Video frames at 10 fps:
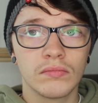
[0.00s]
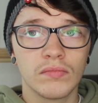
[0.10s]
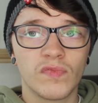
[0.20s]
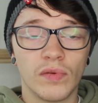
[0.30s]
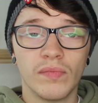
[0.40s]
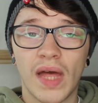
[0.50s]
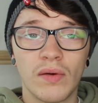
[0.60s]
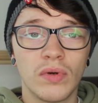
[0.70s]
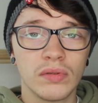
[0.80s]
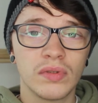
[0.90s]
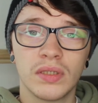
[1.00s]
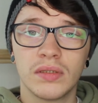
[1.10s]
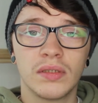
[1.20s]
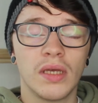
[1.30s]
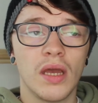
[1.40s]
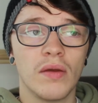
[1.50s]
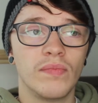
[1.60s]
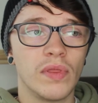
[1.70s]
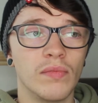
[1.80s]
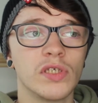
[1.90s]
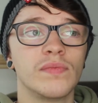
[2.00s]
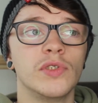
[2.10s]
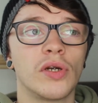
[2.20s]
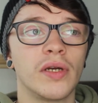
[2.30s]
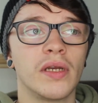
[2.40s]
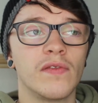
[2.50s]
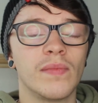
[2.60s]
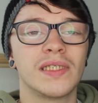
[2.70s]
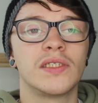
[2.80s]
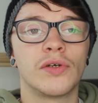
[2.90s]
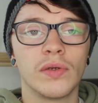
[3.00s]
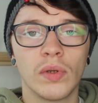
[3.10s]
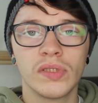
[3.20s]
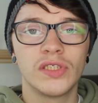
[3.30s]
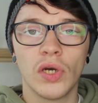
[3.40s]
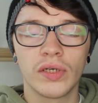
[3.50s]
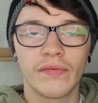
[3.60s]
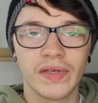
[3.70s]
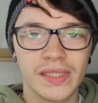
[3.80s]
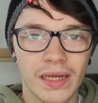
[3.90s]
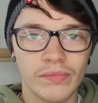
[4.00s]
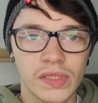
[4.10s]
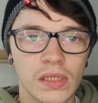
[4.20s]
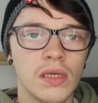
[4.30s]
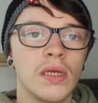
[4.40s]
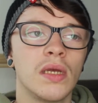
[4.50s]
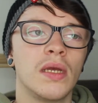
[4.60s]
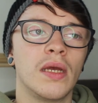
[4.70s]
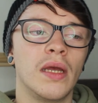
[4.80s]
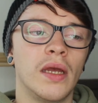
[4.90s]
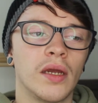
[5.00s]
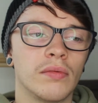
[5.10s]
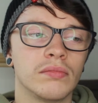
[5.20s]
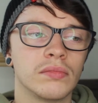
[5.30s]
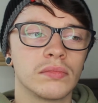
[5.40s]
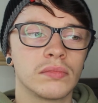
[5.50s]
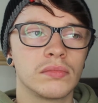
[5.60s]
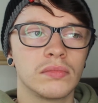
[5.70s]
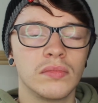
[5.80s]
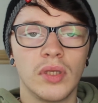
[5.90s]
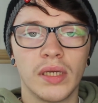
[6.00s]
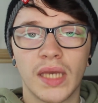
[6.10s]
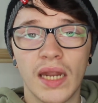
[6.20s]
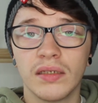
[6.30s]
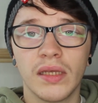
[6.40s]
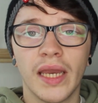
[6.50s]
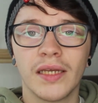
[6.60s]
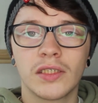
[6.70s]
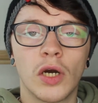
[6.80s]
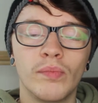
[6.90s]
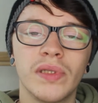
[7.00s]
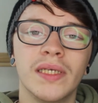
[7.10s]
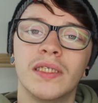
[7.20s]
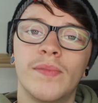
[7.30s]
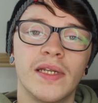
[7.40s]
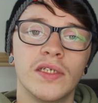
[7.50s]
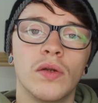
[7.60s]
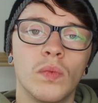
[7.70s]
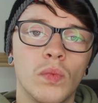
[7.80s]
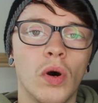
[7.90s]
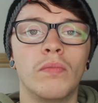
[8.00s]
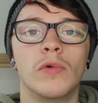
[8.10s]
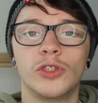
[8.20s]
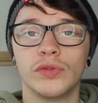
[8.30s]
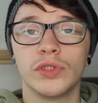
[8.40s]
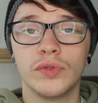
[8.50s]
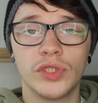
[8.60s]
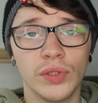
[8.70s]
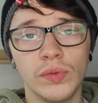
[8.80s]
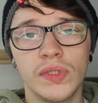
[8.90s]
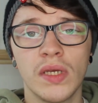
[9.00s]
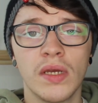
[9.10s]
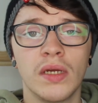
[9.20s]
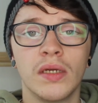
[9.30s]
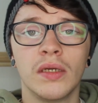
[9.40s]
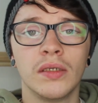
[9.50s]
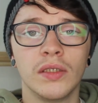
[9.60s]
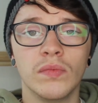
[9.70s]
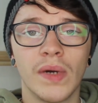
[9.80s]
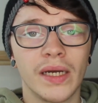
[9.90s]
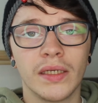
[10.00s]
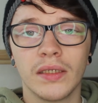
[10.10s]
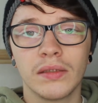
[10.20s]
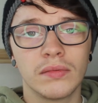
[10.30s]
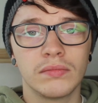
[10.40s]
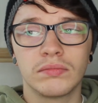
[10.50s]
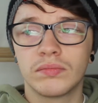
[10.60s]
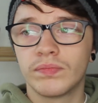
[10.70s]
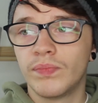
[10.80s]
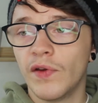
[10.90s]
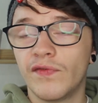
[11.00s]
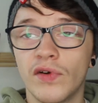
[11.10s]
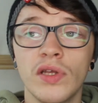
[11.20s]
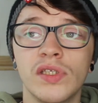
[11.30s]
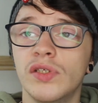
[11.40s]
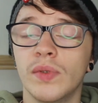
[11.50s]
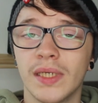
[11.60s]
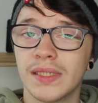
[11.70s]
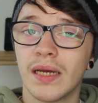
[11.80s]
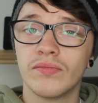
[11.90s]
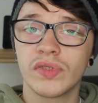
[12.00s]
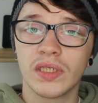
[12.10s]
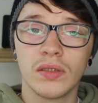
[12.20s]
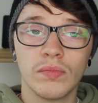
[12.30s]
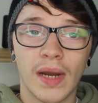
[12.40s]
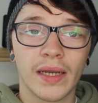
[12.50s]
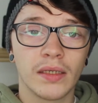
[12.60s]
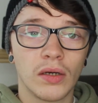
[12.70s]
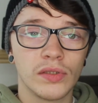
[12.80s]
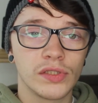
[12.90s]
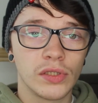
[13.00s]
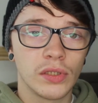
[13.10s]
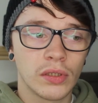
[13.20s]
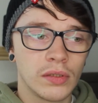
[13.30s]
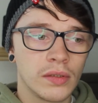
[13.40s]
from that one, but the most majority of the mandatory ones don't have exams. Again, it completely dependent on what modules you choose. You might prefer to do exams, or you might also